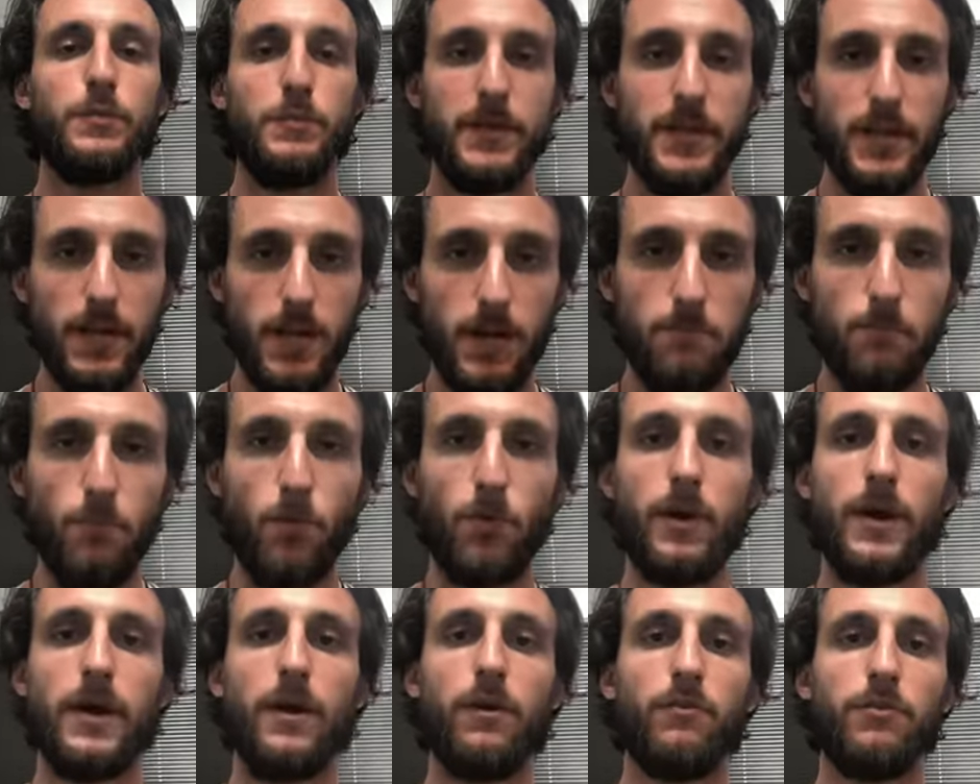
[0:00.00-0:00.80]
to become
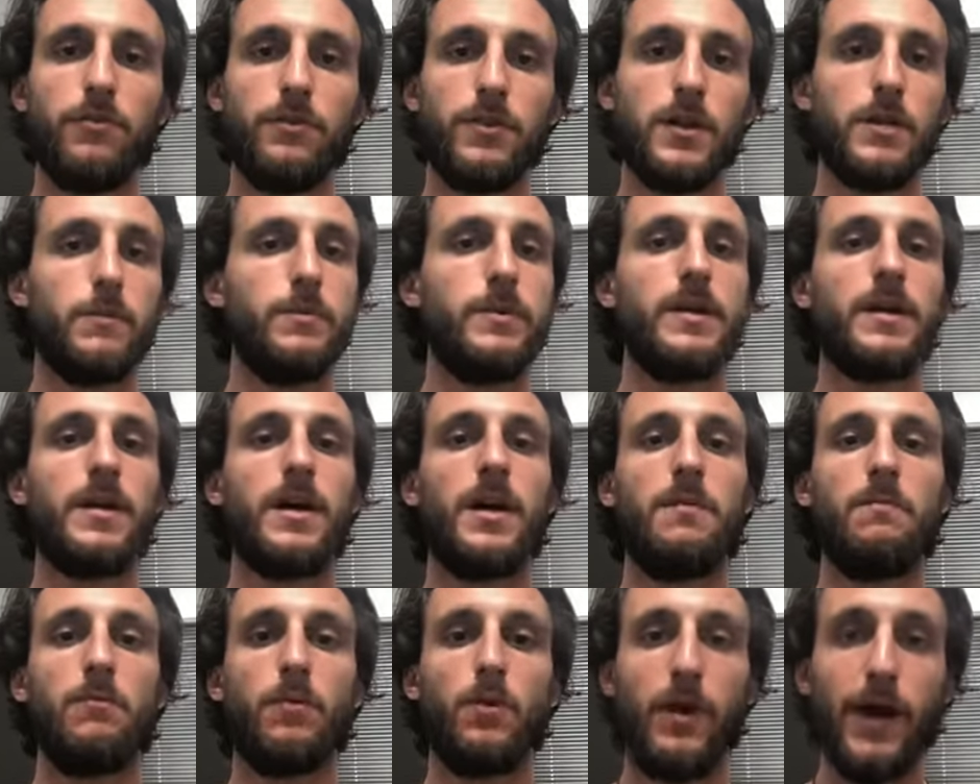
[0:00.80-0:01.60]
more healthy, to
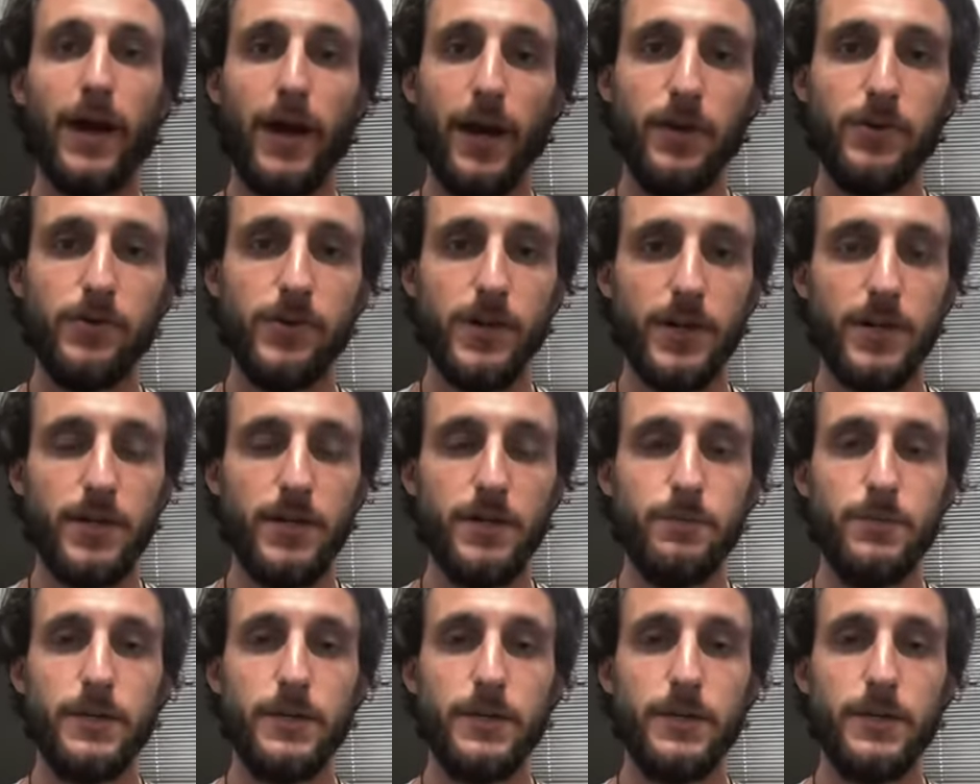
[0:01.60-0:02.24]
become more hydrated,